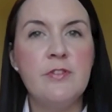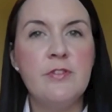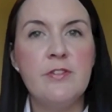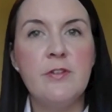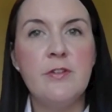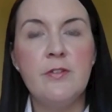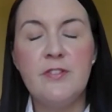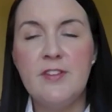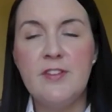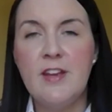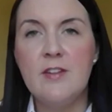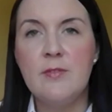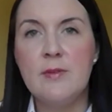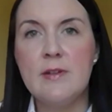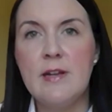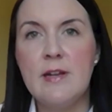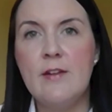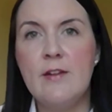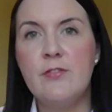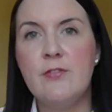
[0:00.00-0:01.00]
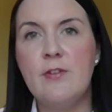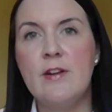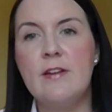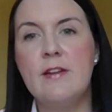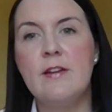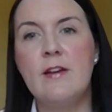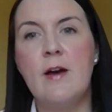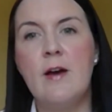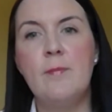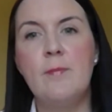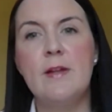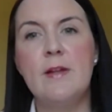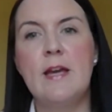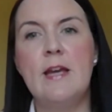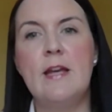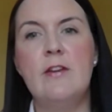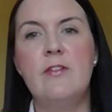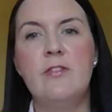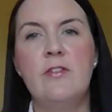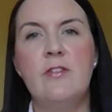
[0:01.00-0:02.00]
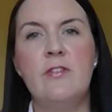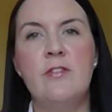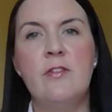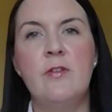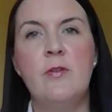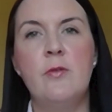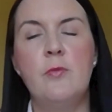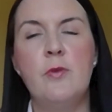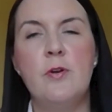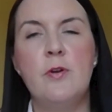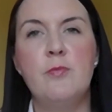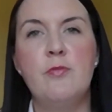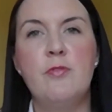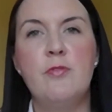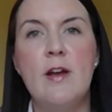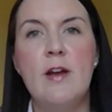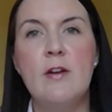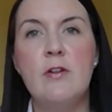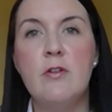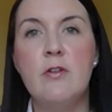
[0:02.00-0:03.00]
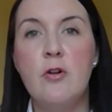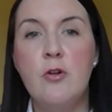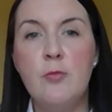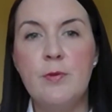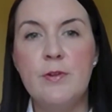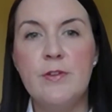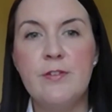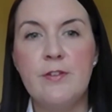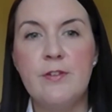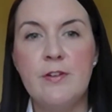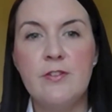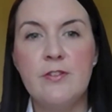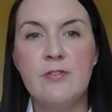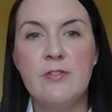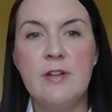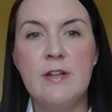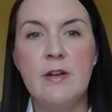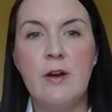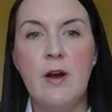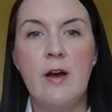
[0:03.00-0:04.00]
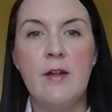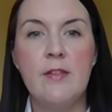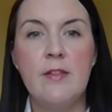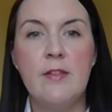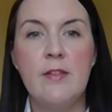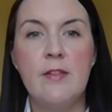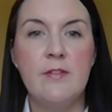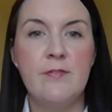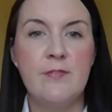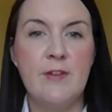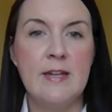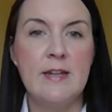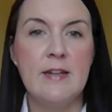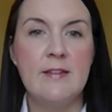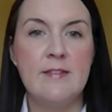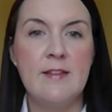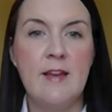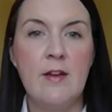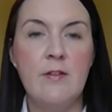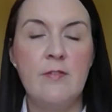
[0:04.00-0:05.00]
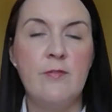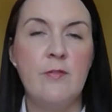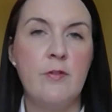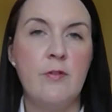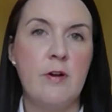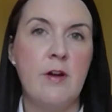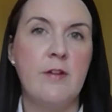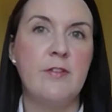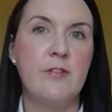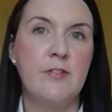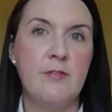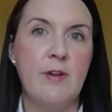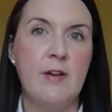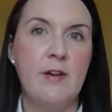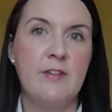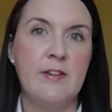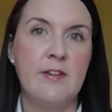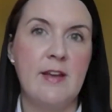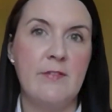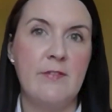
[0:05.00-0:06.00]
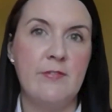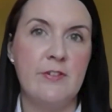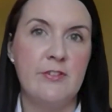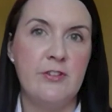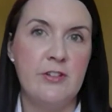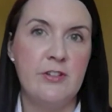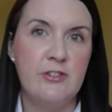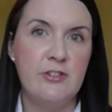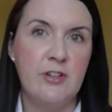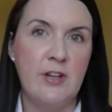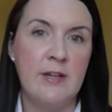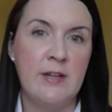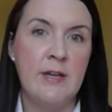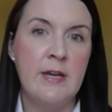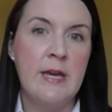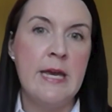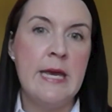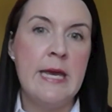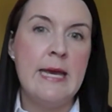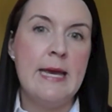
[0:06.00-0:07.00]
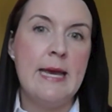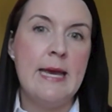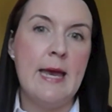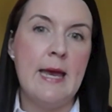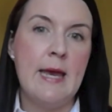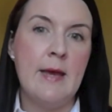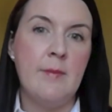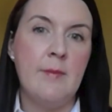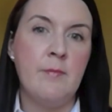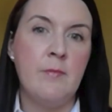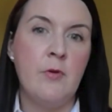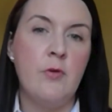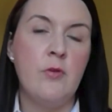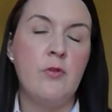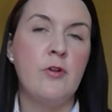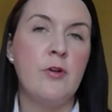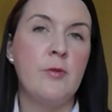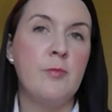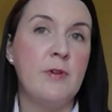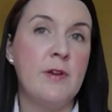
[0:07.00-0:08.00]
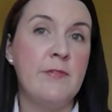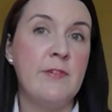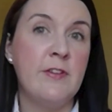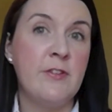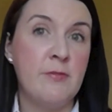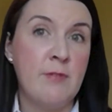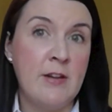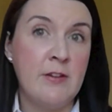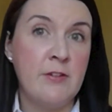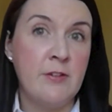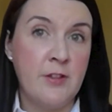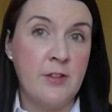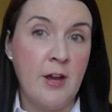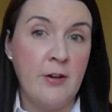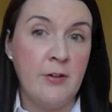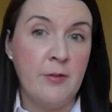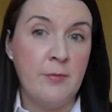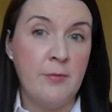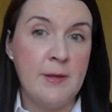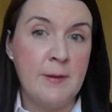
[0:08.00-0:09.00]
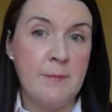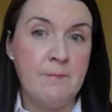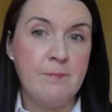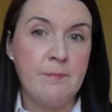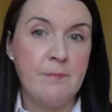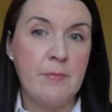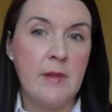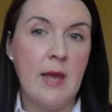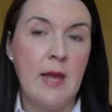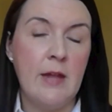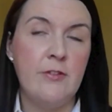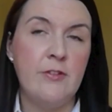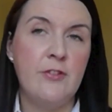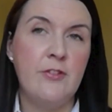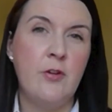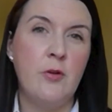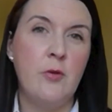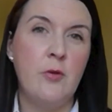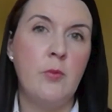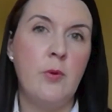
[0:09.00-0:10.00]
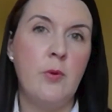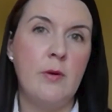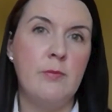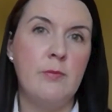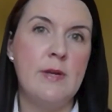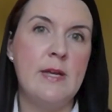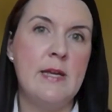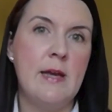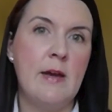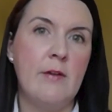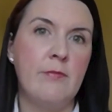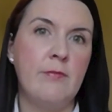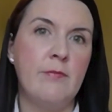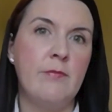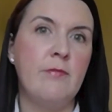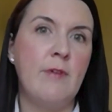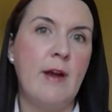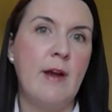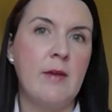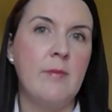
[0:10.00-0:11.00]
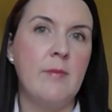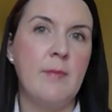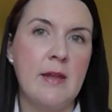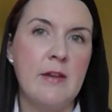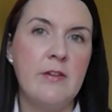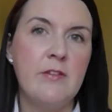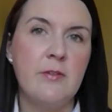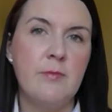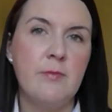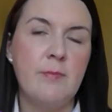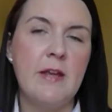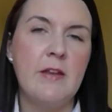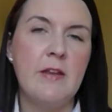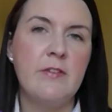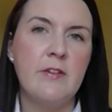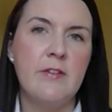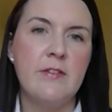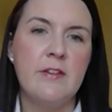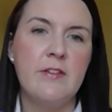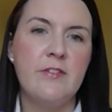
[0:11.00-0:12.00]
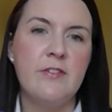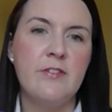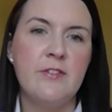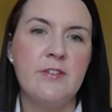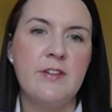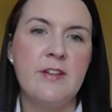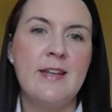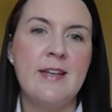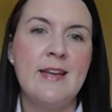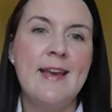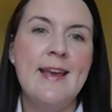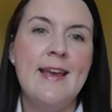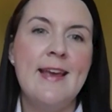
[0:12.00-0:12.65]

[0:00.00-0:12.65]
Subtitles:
associated with life-threatening complications were prior open surgery on the vein itself or on the surrounding adventitia, or previous radiotherapy. And so what we have recommended based on this study